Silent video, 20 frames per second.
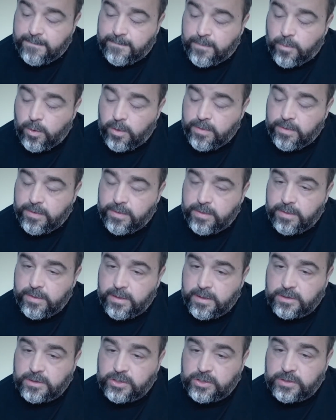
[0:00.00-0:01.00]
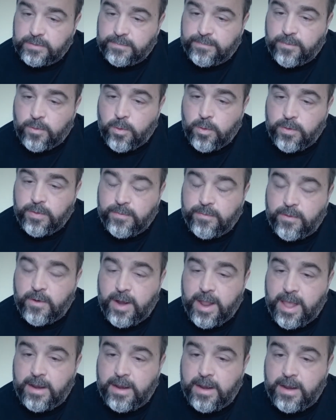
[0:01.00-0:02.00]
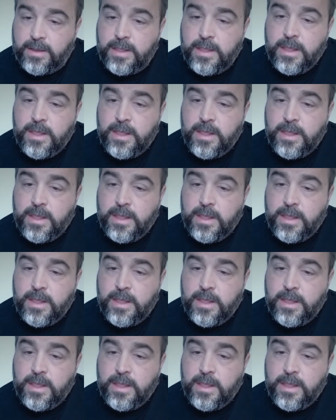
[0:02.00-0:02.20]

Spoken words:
4th fret,